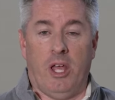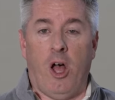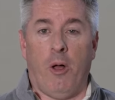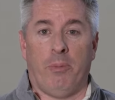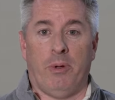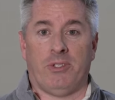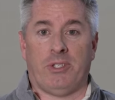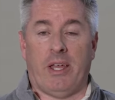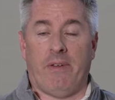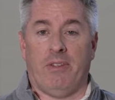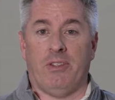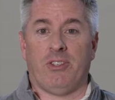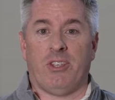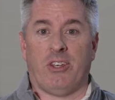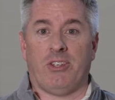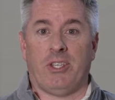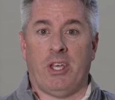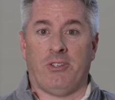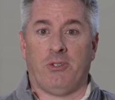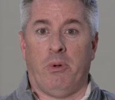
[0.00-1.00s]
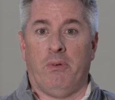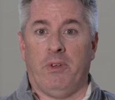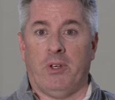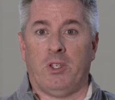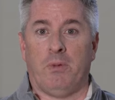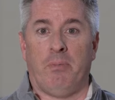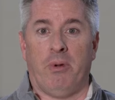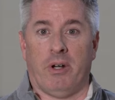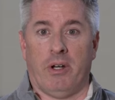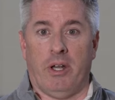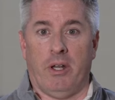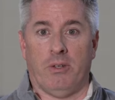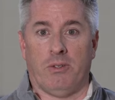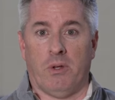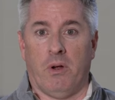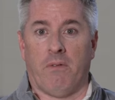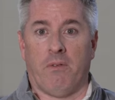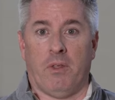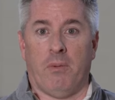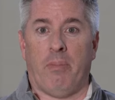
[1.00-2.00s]
help us have the success we've
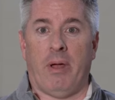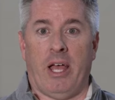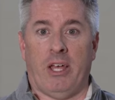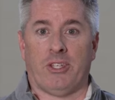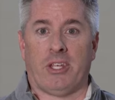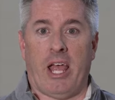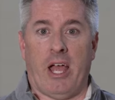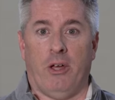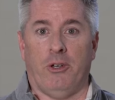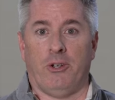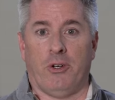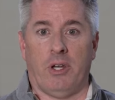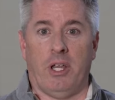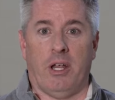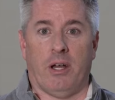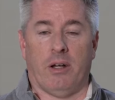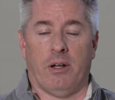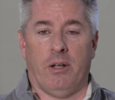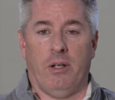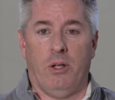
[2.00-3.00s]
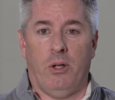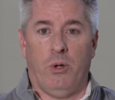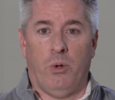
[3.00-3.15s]
experienced over the past calendar year.